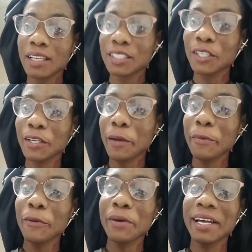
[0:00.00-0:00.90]
So
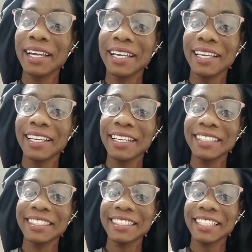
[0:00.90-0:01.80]
number one,
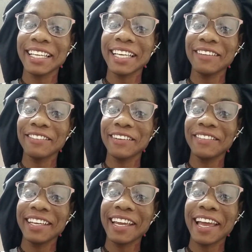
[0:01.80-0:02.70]
let's see
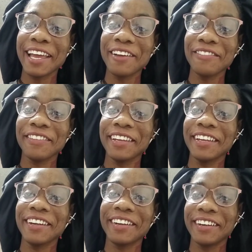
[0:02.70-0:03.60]
what we have
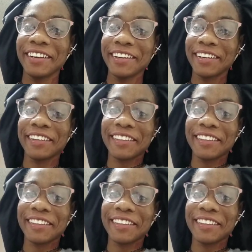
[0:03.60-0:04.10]
here.